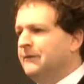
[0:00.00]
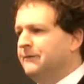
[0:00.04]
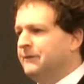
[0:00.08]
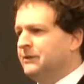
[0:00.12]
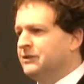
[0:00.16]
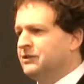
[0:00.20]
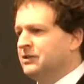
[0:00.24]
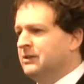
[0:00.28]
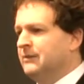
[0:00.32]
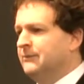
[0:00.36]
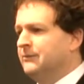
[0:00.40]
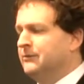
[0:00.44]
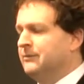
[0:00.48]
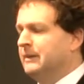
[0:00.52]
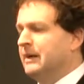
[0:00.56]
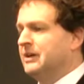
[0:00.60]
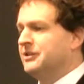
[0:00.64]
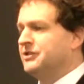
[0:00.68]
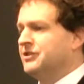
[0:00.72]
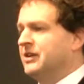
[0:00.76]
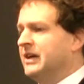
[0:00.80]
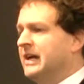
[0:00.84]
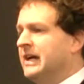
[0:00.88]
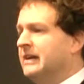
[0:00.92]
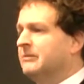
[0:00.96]
Official
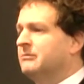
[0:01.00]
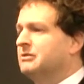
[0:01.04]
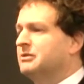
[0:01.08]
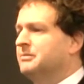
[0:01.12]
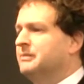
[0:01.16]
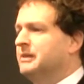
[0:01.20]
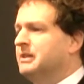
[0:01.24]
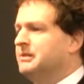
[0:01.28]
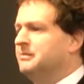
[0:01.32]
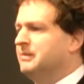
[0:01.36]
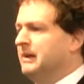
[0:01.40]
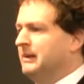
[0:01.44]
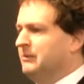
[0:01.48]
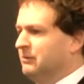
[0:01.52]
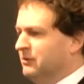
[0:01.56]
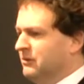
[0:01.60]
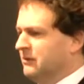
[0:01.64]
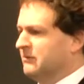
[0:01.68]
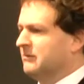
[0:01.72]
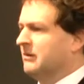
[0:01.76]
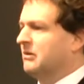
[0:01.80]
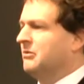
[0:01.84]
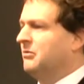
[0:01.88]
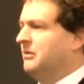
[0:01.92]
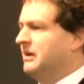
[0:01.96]
Information Act, which means people
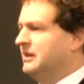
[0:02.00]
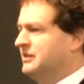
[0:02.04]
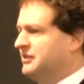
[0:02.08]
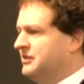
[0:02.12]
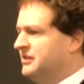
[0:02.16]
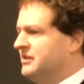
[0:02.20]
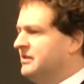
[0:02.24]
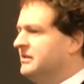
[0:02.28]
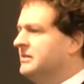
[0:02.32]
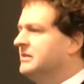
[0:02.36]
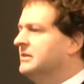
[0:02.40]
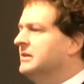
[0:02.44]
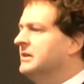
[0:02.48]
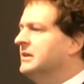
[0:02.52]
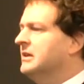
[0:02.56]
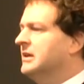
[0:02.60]
can request